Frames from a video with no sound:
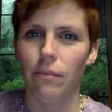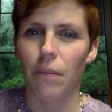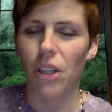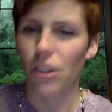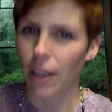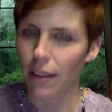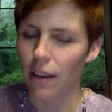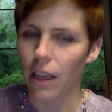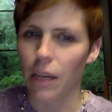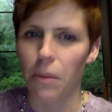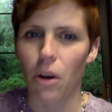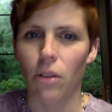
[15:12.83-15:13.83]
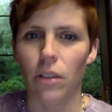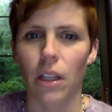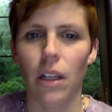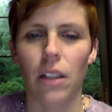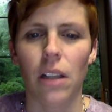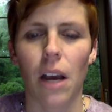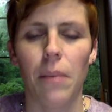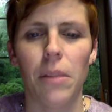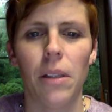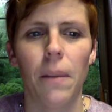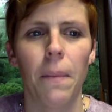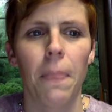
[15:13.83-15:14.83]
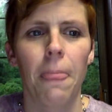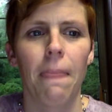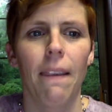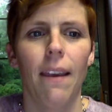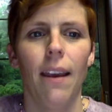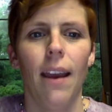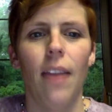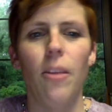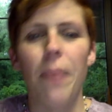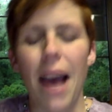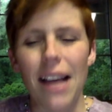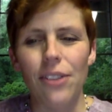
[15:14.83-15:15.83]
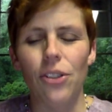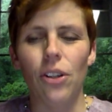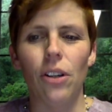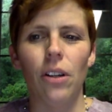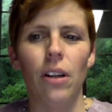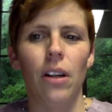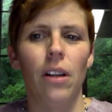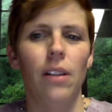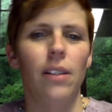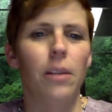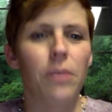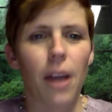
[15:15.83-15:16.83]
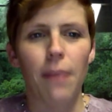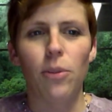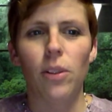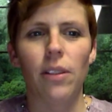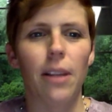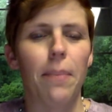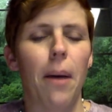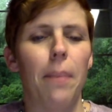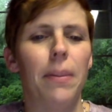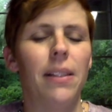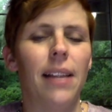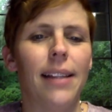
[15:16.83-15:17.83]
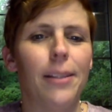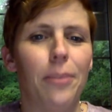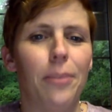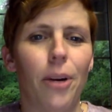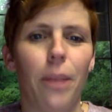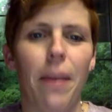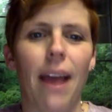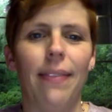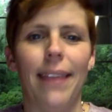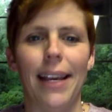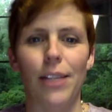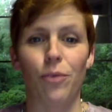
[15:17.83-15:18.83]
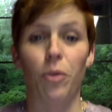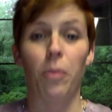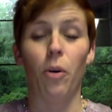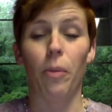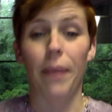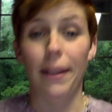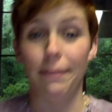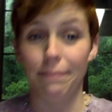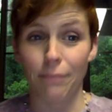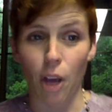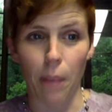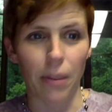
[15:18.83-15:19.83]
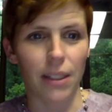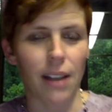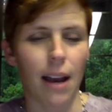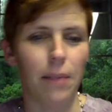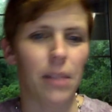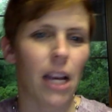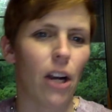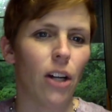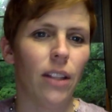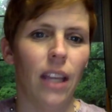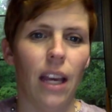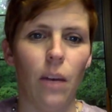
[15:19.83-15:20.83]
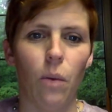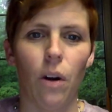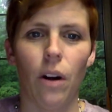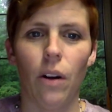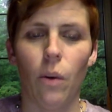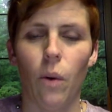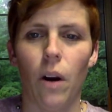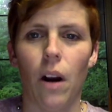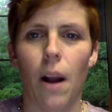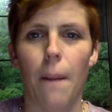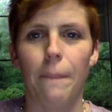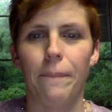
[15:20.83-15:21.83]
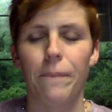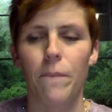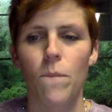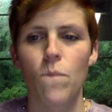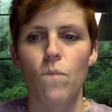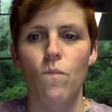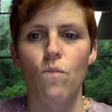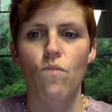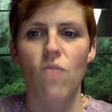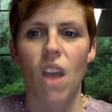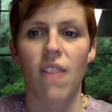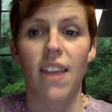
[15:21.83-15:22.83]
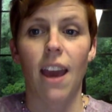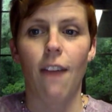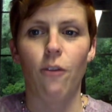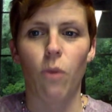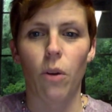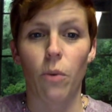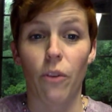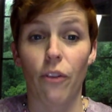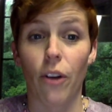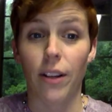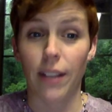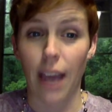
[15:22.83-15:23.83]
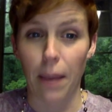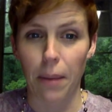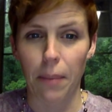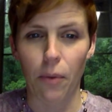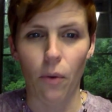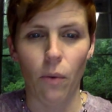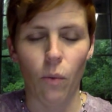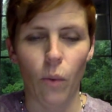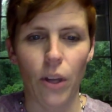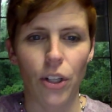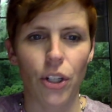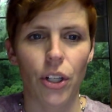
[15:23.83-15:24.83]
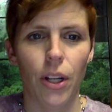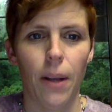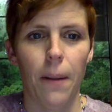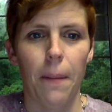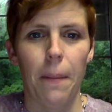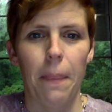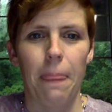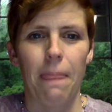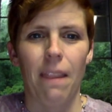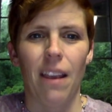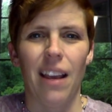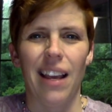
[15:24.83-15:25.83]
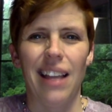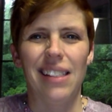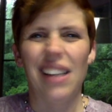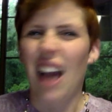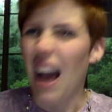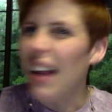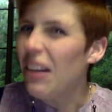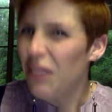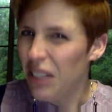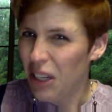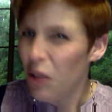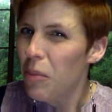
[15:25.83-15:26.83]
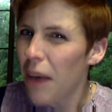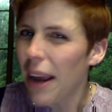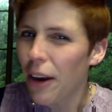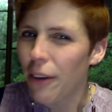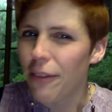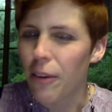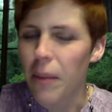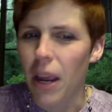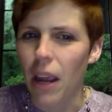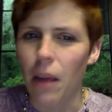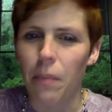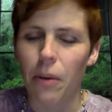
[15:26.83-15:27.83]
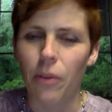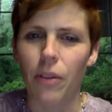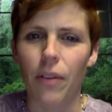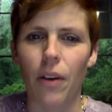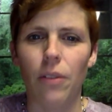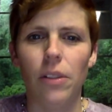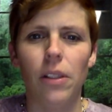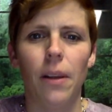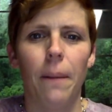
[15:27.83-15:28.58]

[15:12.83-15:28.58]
much like the Kingdom Hall did at times. And the pastor sometimes would slip up and say some pretty bad things from the pulpit. A couple of times I heard the N-word or the F-word referring to gay people, which is kind of a deal breaker for me, both of those.